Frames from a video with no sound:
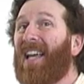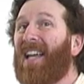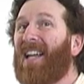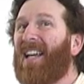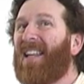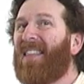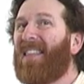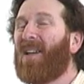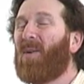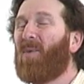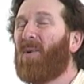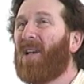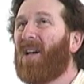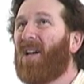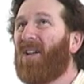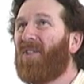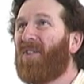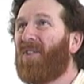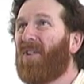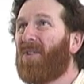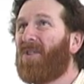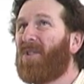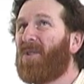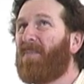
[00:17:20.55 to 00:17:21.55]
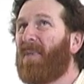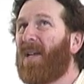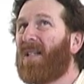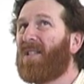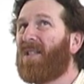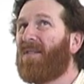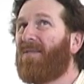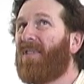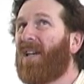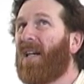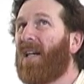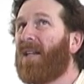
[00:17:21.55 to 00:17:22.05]
And I think we also
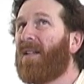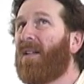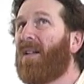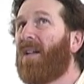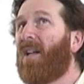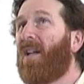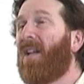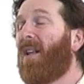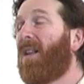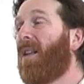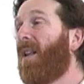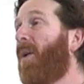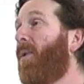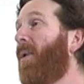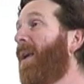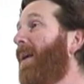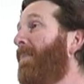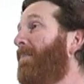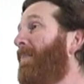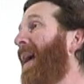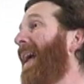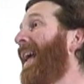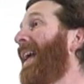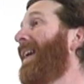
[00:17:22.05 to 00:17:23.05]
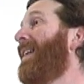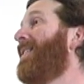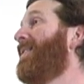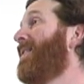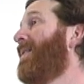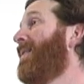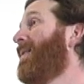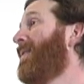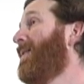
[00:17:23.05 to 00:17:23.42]
specified Low-E paint.